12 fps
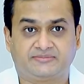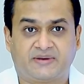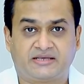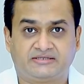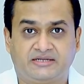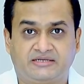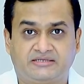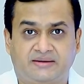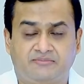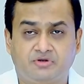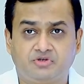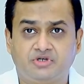Spastic
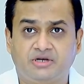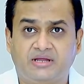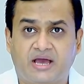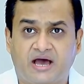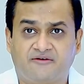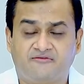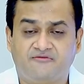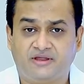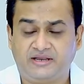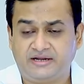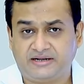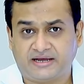type usually have
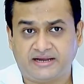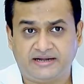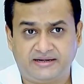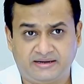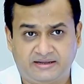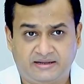very tight